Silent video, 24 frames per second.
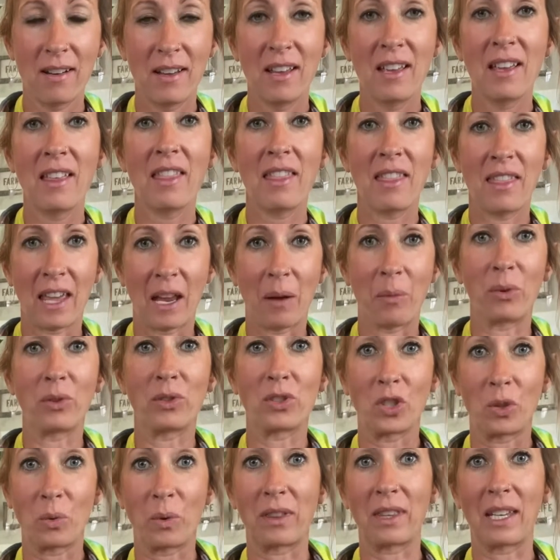they will
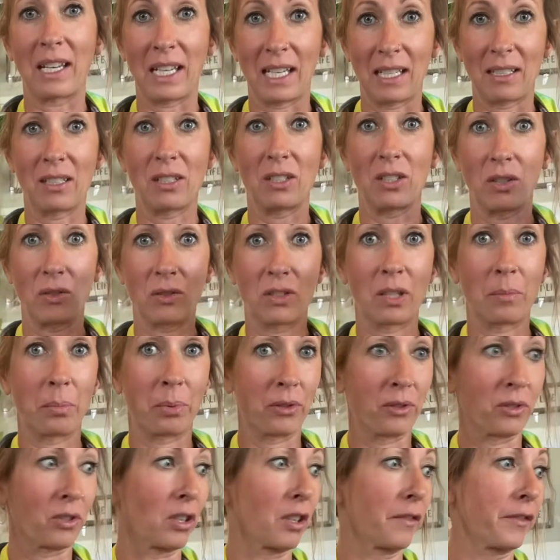do what they need to do to
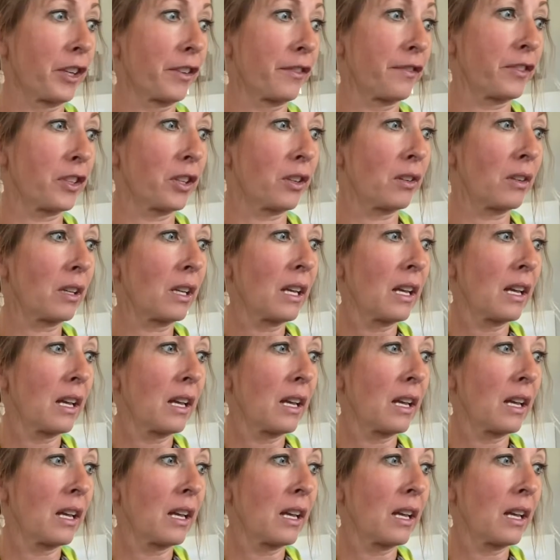preserve your food.